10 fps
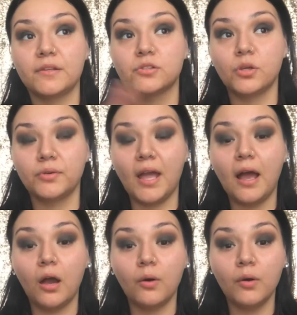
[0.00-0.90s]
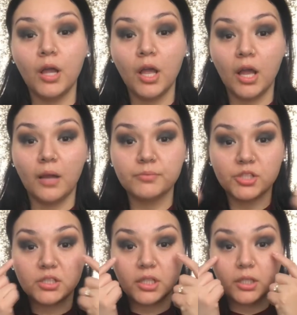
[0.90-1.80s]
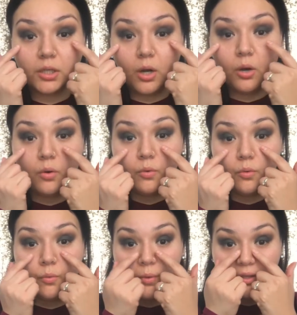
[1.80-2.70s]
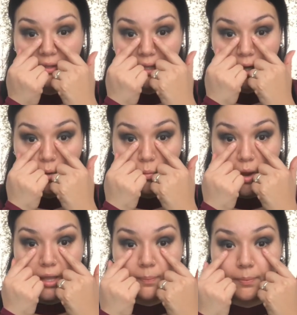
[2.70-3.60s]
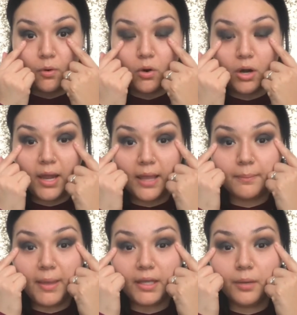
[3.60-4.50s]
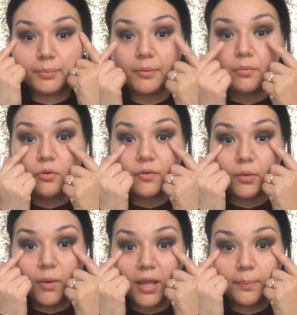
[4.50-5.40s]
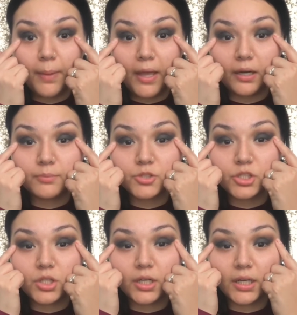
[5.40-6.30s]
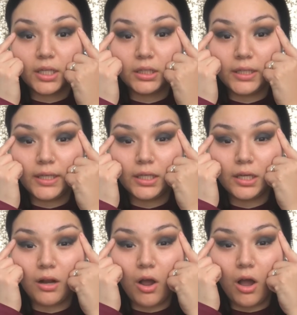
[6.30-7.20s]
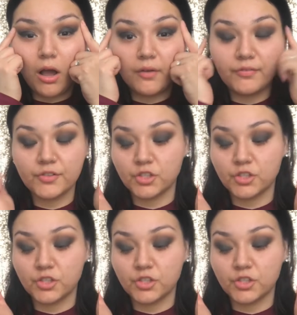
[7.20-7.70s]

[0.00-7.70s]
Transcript: So now I'm just gonna go with like a wipe or a makeup remover wipe and I'm just gonna clean it off.